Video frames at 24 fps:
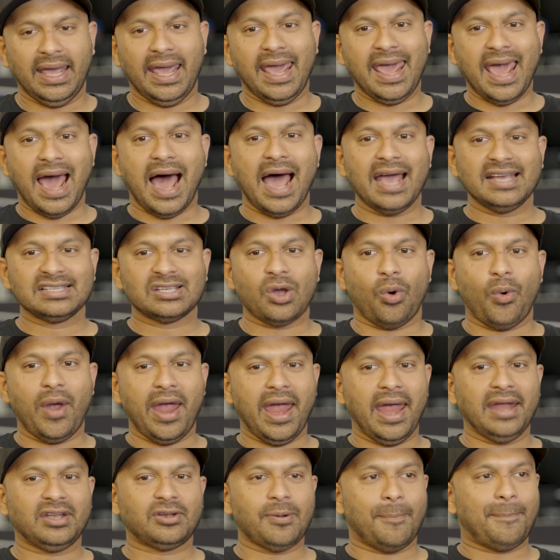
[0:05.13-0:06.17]
AI is a
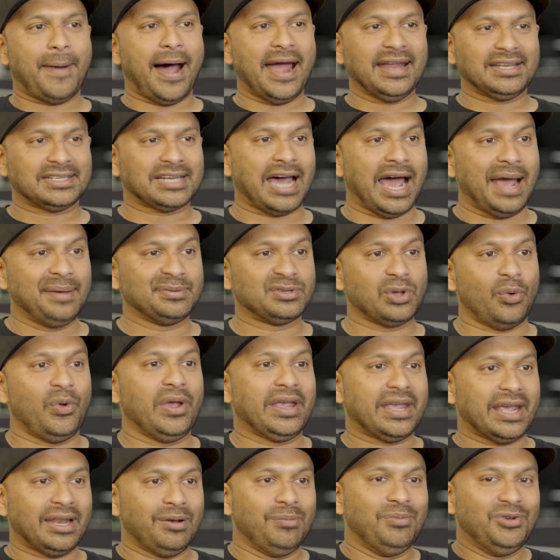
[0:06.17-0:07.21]
way to buy time so
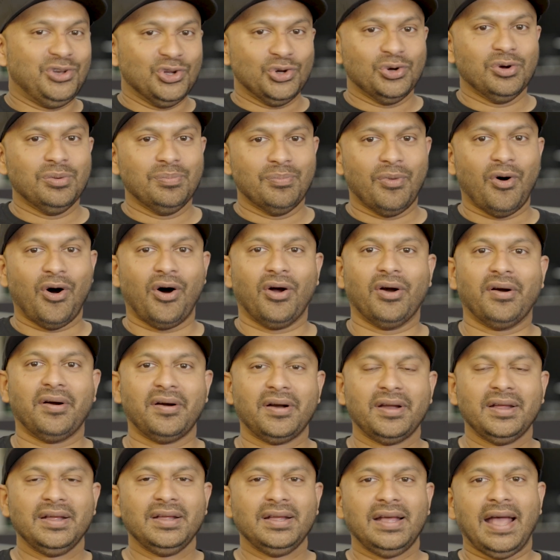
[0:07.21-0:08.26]
we can do more
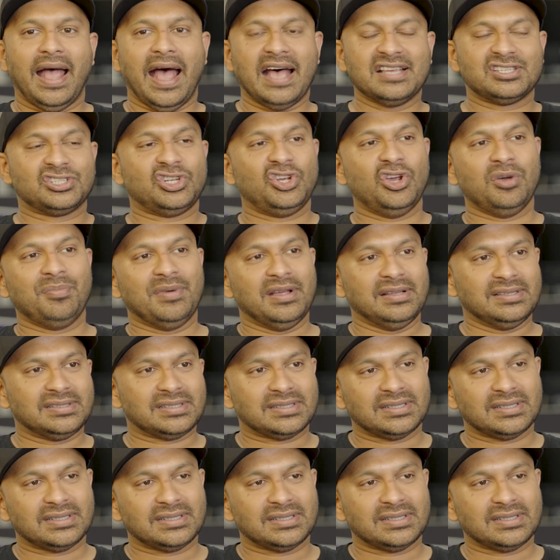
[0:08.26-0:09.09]
as humans.